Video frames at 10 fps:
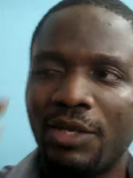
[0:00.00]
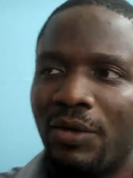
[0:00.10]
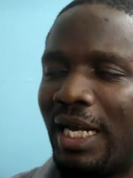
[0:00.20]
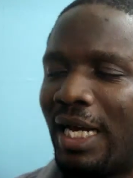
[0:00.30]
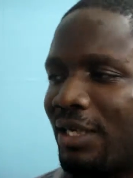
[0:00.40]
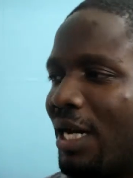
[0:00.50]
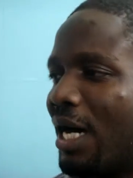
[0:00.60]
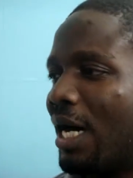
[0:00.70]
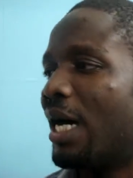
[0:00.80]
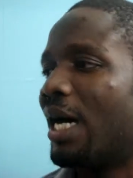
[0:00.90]
they were like,
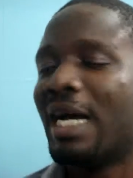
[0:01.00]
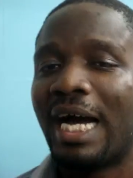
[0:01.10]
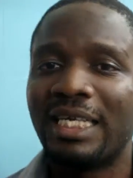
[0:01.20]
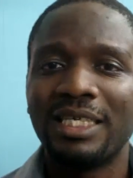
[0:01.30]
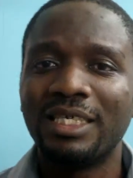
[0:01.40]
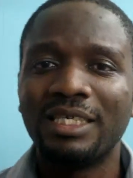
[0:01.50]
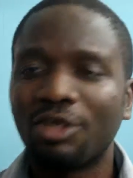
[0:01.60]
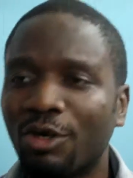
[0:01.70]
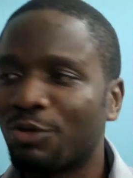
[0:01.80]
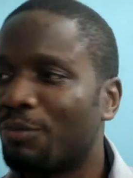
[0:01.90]
I didn't
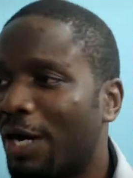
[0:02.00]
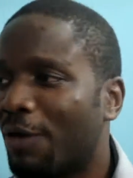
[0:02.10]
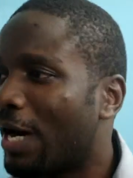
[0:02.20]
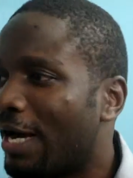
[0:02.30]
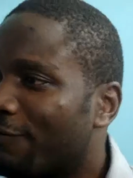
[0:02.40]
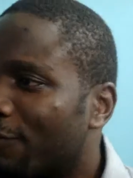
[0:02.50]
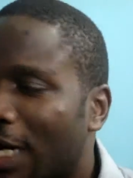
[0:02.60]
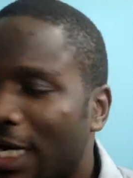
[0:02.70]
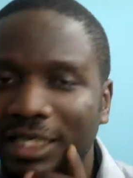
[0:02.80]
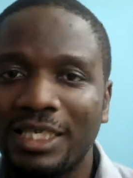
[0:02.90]
talk to my wife,
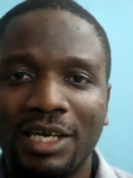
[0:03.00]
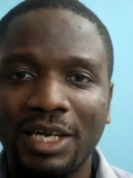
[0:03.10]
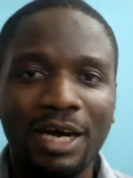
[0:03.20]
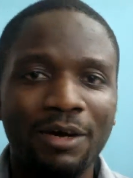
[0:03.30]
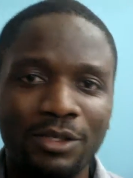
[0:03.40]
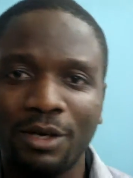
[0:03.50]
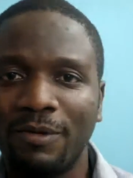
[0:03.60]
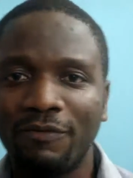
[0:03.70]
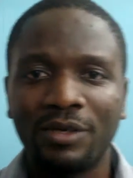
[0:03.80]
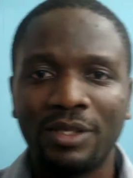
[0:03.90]
I didn't tell her I was
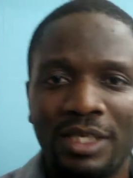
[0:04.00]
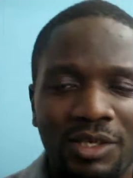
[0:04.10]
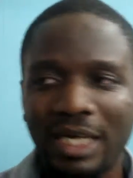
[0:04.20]
coming for this, or